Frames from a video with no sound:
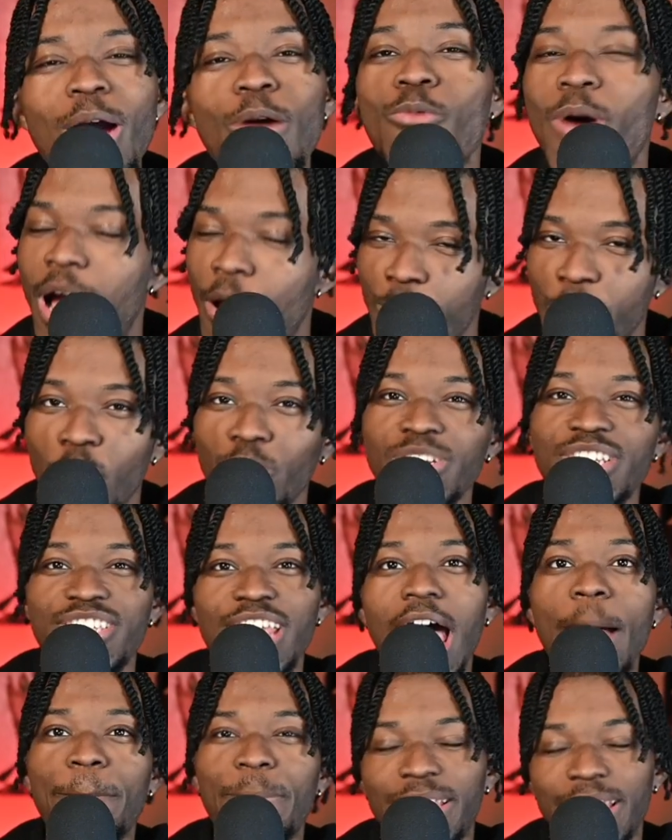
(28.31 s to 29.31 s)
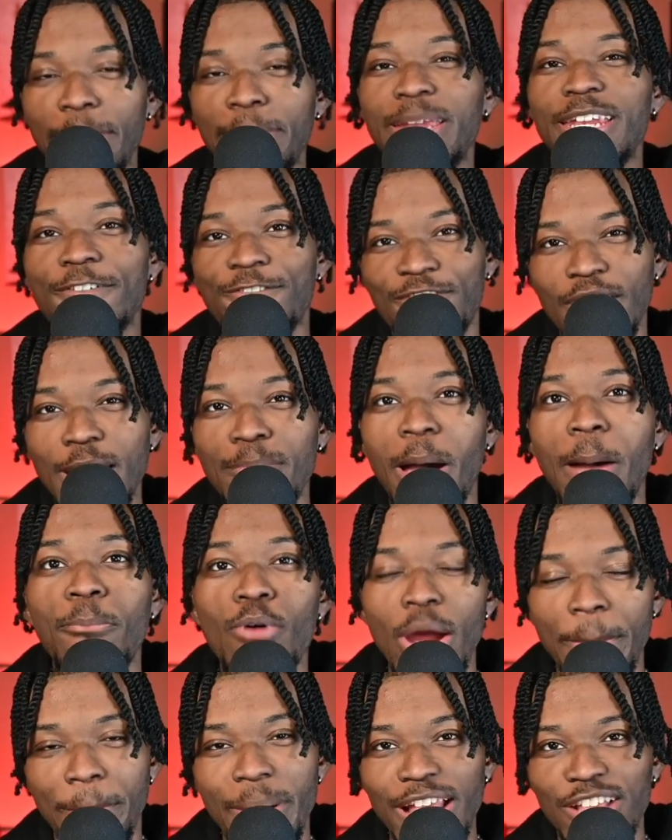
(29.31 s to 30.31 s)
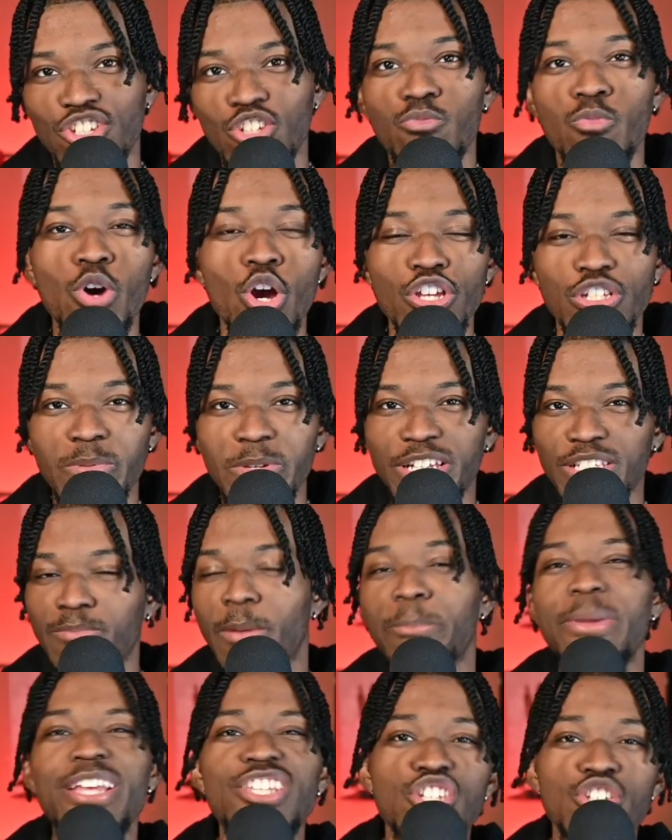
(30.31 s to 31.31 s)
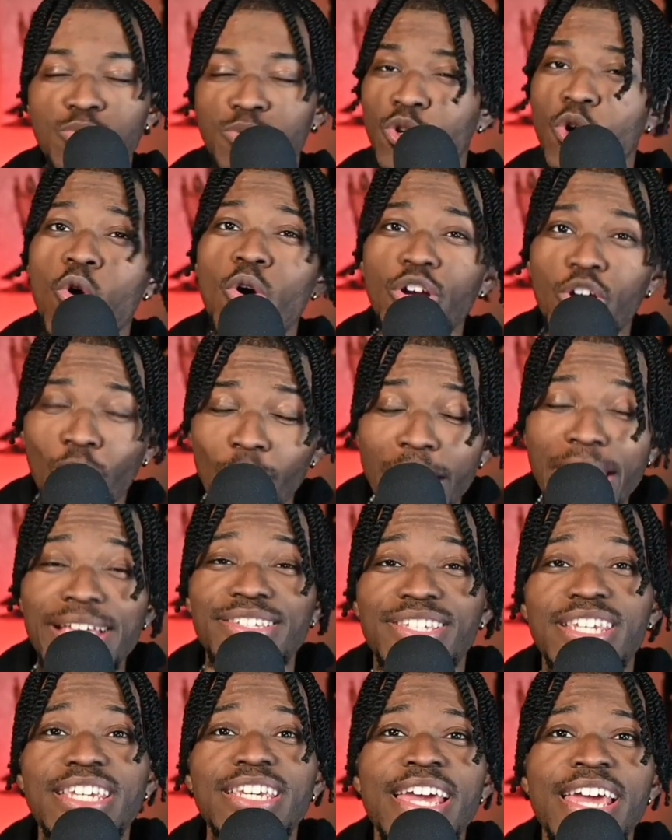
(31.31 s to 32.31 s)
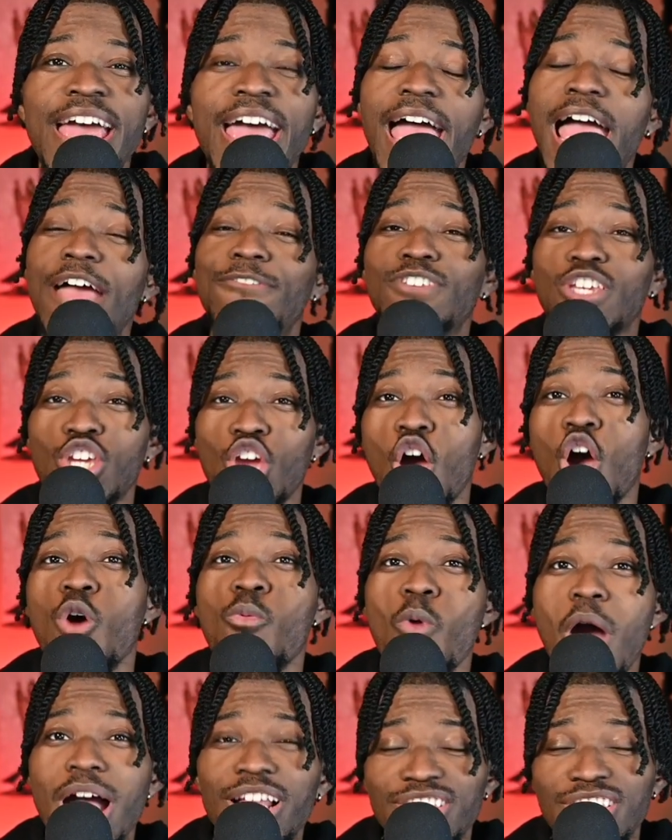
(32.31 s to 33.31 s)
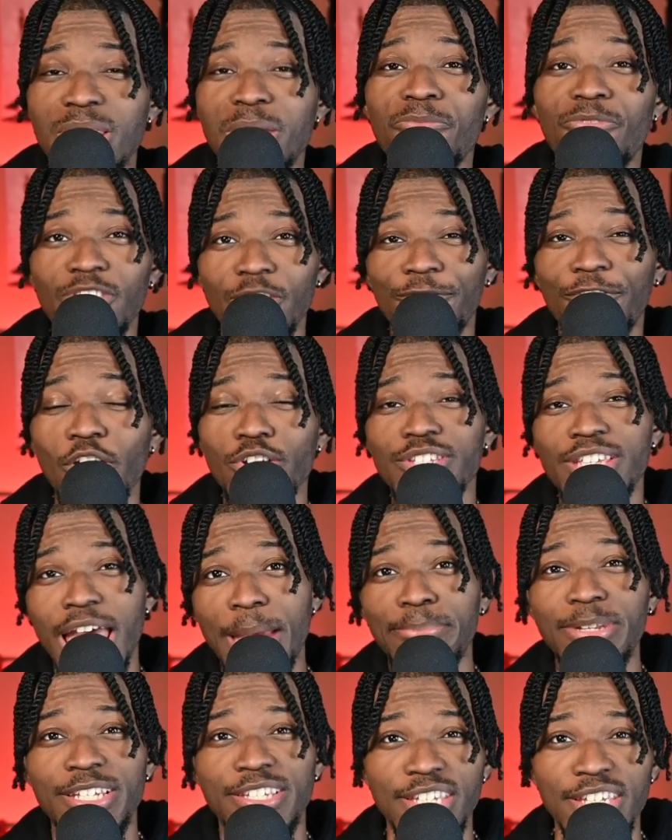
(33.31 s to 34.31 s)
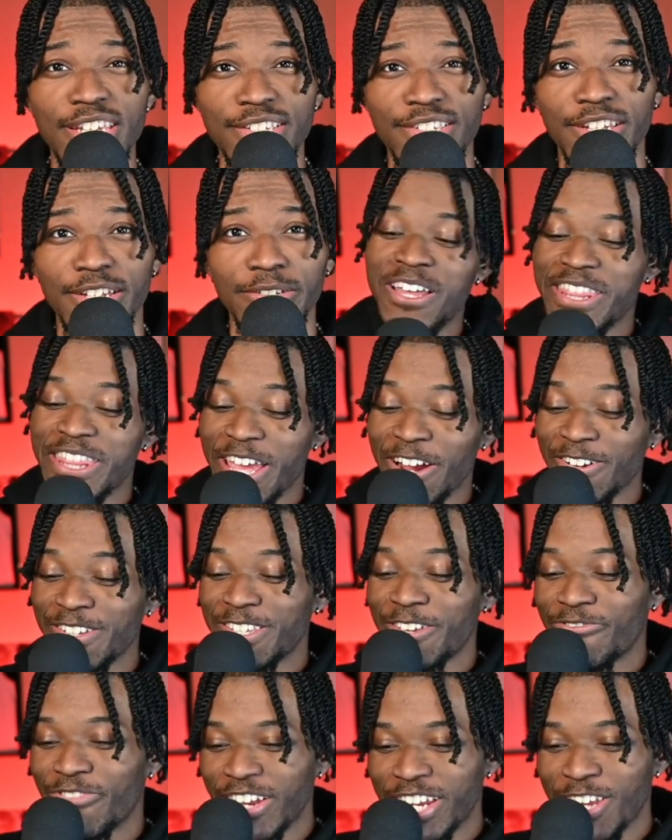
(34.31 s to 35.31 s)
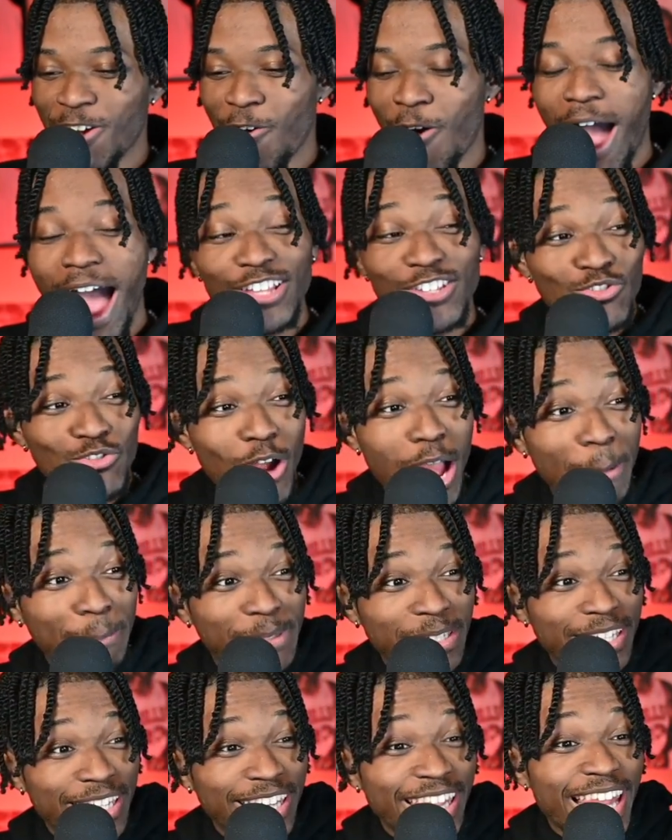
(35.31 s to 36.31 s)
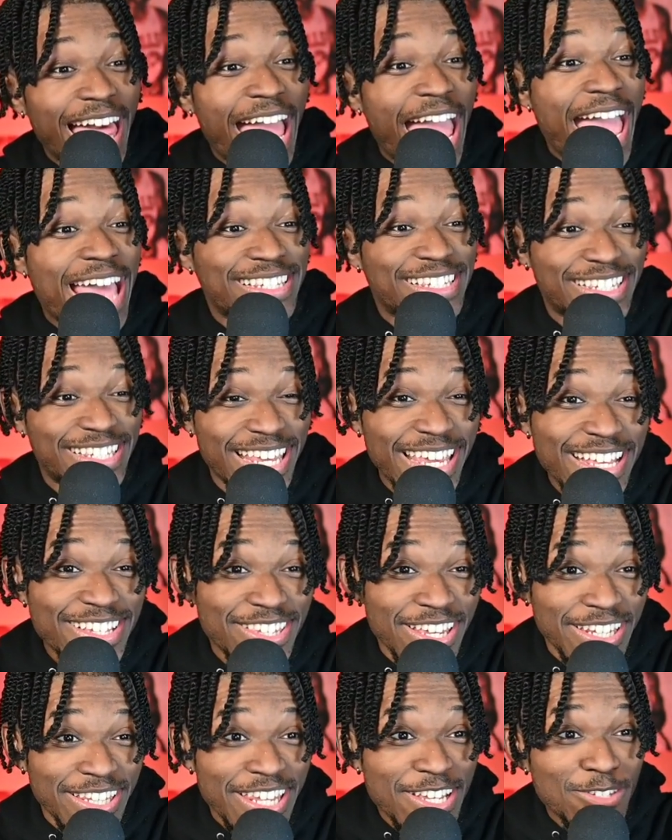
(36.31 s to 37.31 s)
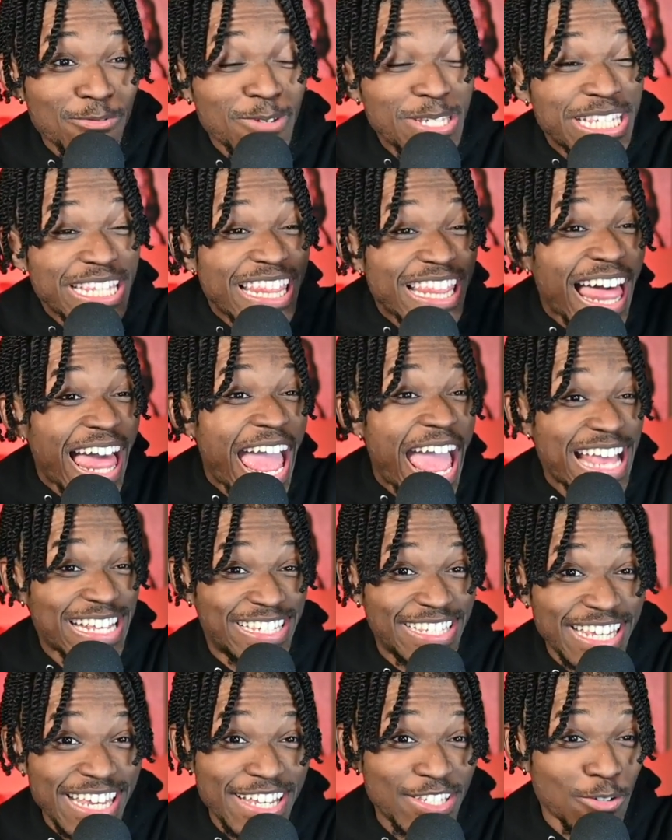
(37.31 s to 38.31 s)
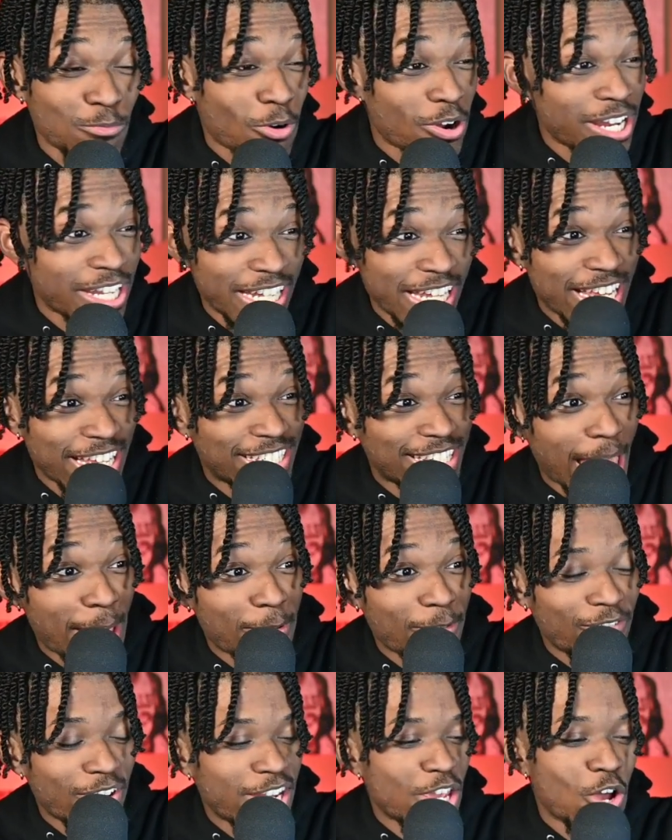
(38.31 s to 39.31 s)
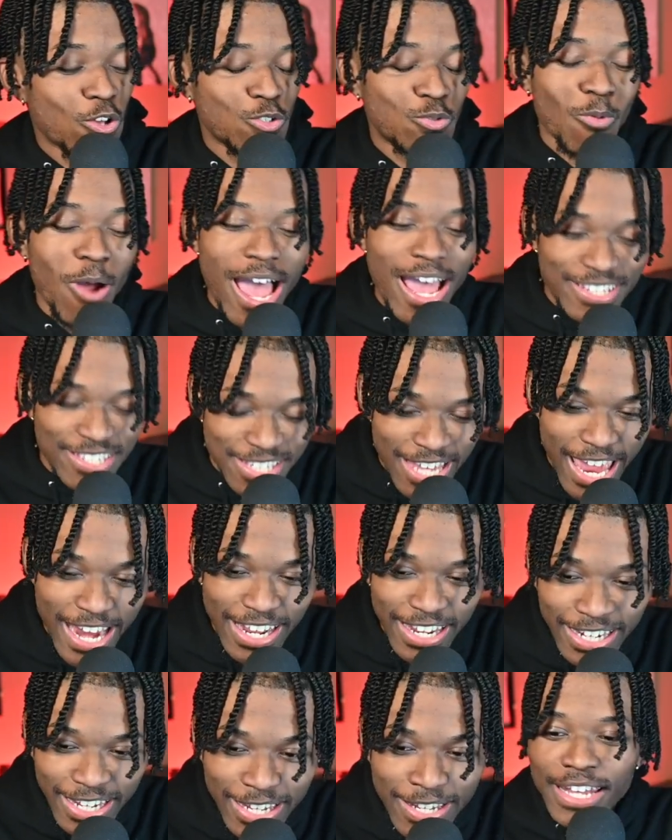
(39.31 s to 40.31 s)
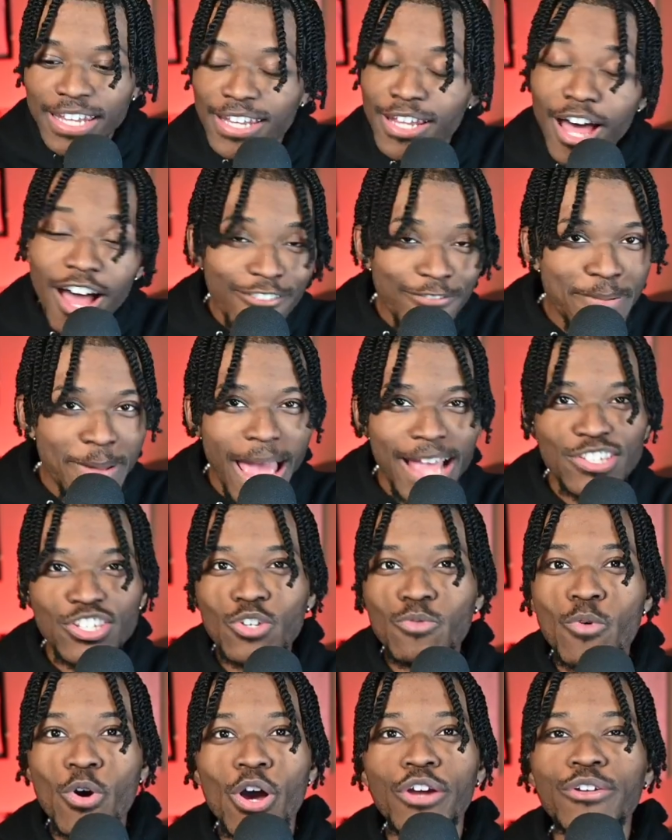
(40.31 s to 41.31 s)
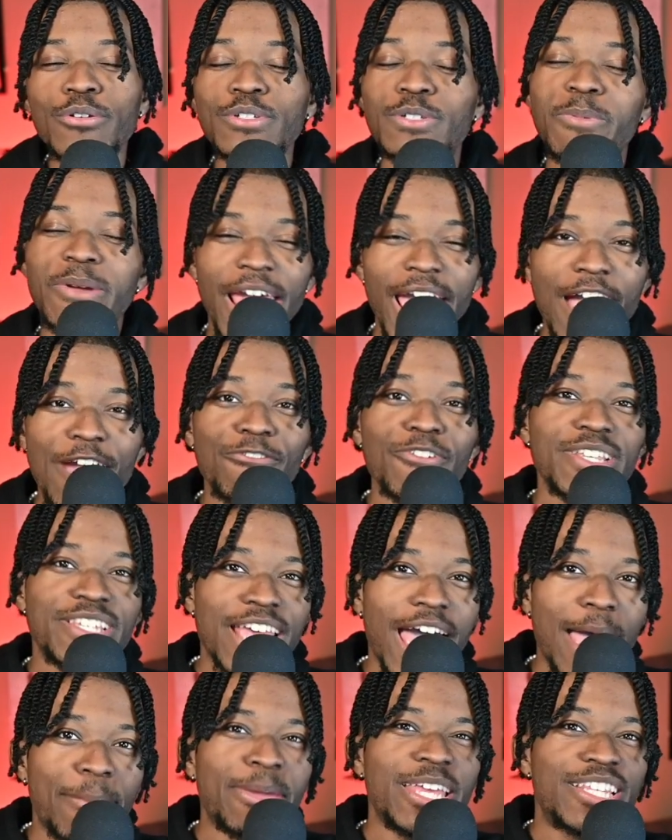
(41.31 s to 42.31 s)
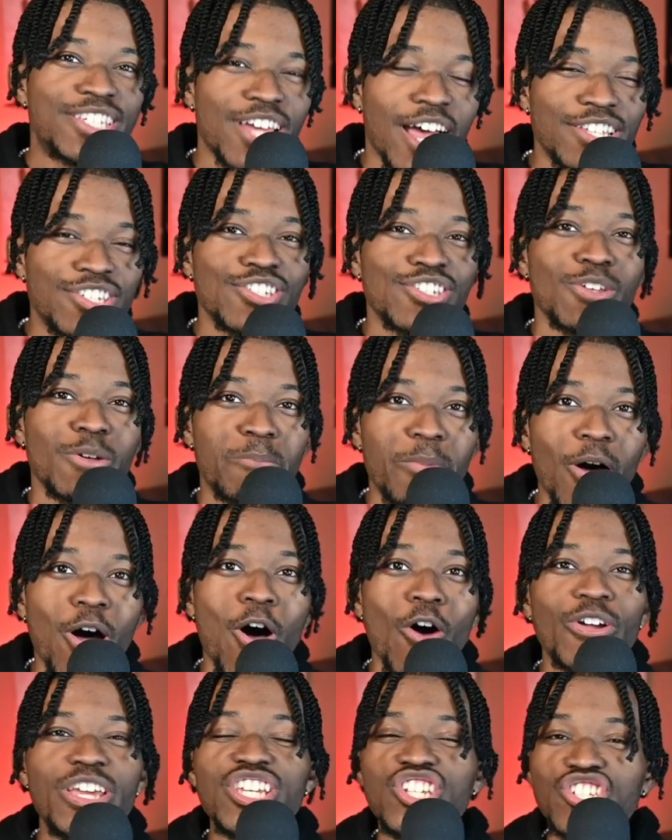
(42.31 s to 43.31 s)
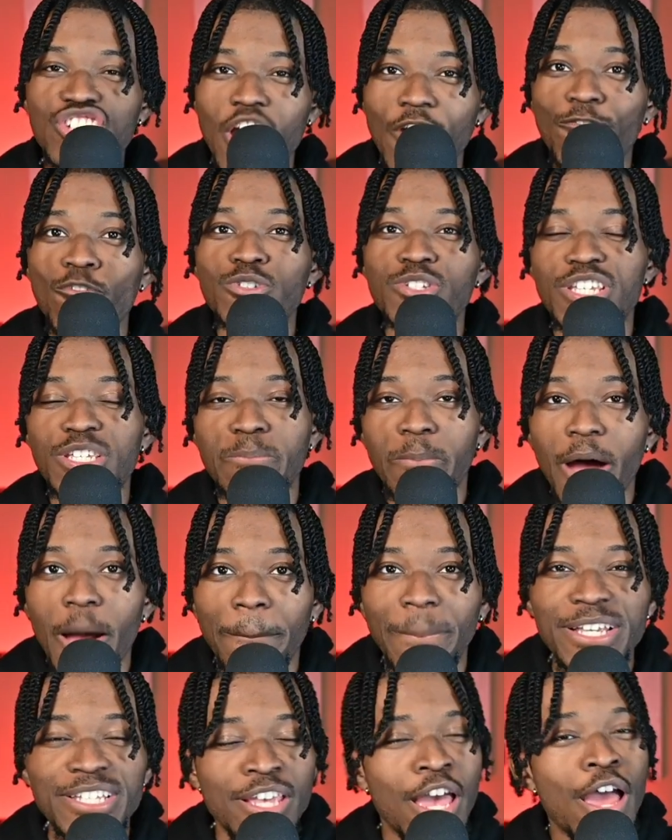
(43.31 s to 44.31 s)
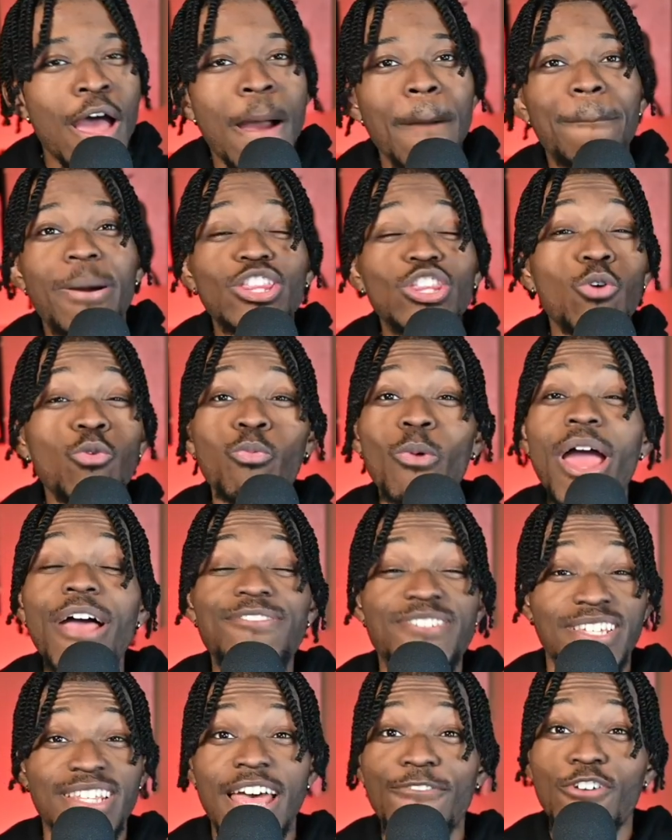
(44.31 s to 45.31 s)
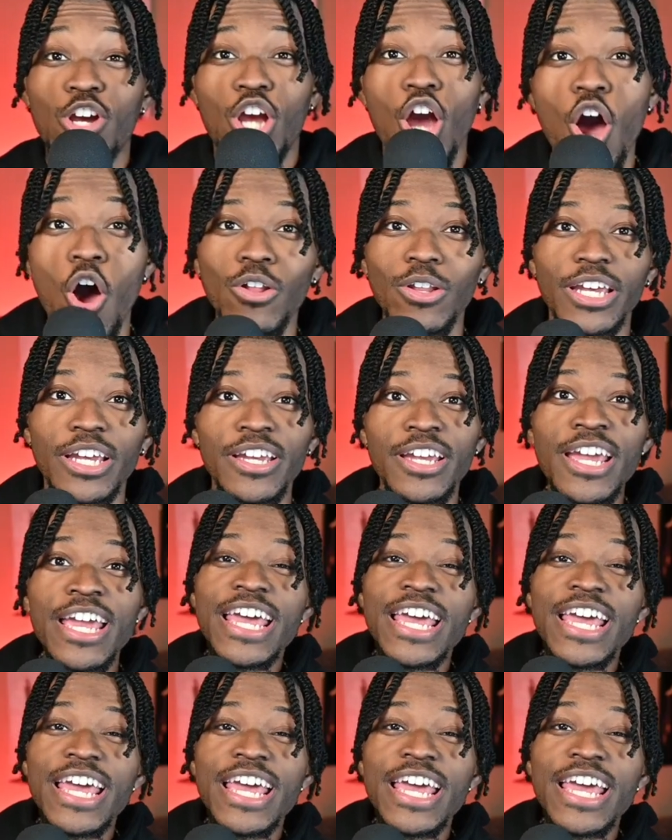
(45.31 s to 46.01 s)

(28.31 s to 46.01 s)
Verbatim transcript: While we on this topic, let me defend my boy Patrick Williams because my mentions was going crazy after y'all watched him for the first time this season. There is a video I dropped last season. This was last season, one of these type of videos where I said in it, love Patrick Williams, but every time he touches the ball, he shuffles his puppies, but the refs never call it.